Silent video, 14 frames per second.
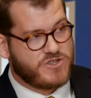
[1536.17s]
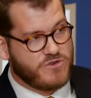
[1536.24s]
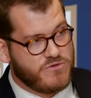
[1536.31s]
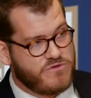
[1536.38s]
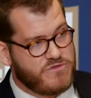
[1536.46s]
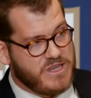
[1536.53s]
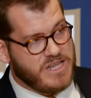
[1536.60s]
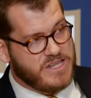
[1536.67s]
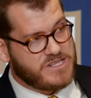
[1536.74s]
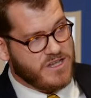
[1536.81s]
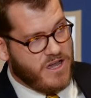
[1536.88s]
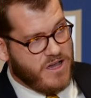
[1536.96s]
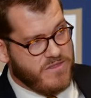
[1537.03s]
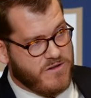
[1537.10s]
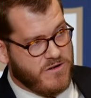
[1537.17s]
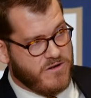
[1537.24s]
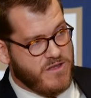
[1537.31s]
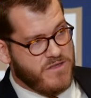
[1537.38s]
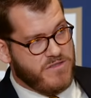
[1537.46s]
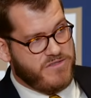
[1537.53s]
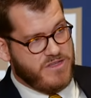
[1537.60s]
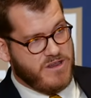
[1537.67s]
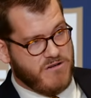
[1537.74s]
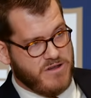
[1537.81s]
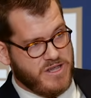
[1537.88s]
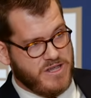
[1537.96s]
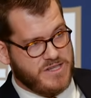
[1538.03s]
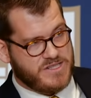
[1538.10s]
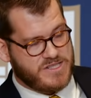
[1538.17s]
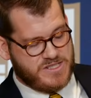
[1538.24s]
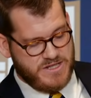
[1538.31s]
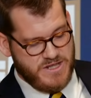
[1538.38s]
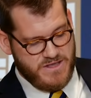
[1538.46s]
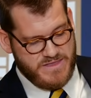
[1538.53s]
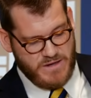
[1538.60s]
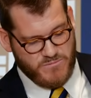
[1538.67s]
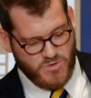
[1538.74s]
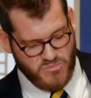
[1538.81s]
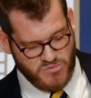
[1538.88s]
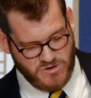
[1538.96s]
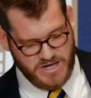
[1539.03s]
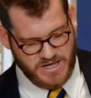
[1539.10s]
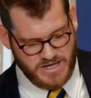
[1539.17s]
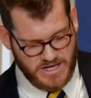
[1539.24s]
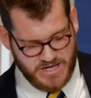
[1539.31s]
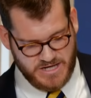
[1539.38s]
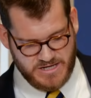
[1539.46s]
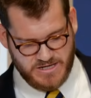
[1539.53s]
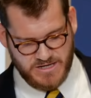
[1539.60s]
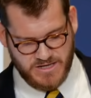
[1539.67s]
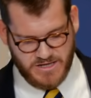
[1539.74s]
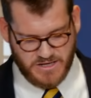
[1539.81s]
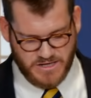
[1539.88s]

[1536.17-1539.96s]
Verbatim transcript: to these other theories that will bring in